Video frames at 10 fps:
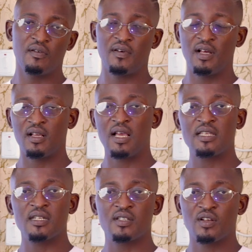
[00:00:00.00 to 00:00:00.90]
of
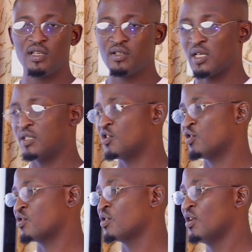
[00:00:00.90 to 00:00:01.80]
gadgets or
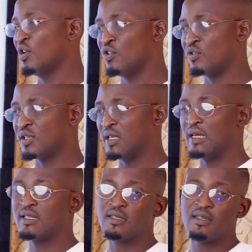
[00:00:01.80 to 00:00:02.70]
utensils, you see
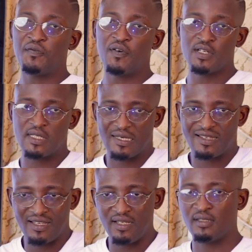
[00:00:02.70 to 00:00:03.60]
that the first
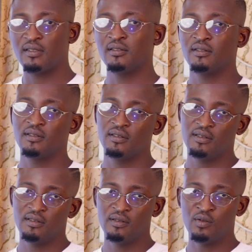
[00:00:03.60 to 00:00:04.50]
thing
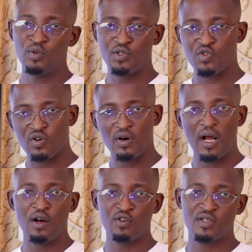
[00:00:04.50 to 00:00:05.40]
we throw
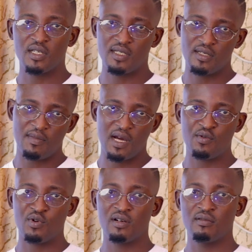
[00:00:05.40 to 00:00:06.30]
out is a
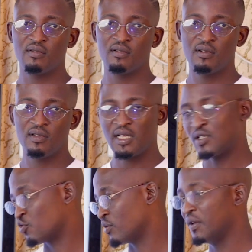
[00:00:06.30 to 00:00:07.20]
manual that
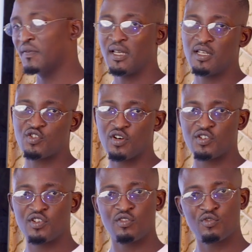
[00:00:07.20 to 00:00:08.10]
should give an
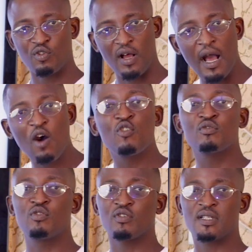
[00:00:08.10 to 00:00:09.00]
instruction to how
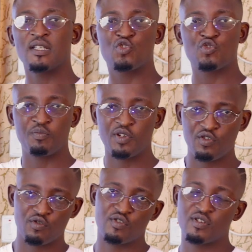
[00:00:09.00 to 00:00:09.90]
those things should be
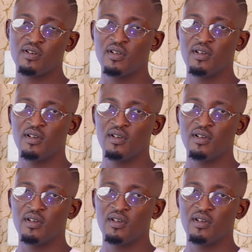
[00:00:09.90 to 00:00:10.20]
used.